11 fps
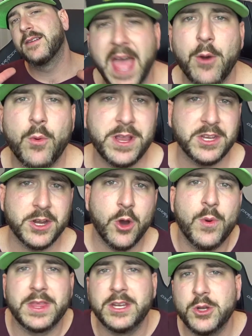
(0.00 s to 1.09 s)
That way you know
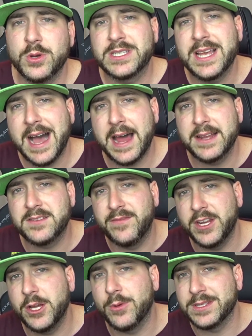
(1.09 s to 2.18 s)
when the newest, hottest
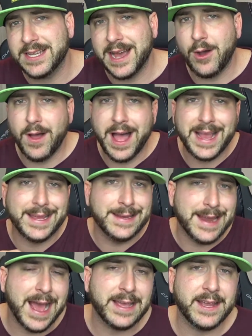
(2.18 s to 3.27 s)
video is out. I
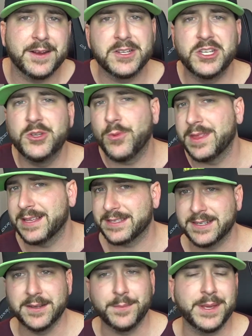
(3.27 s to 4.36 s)
cannot guarantee you when that's
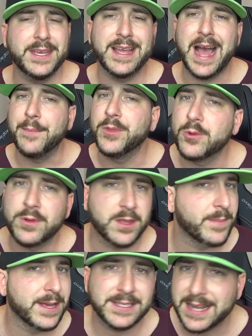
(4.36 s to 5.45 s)
gonna be. I'm doing the
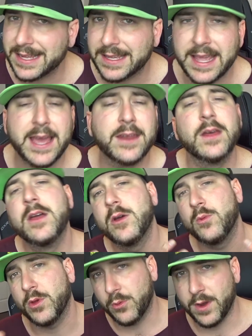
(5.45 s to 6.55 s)
best I can
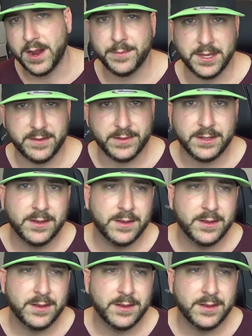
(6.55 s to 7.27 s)
with what I'm given.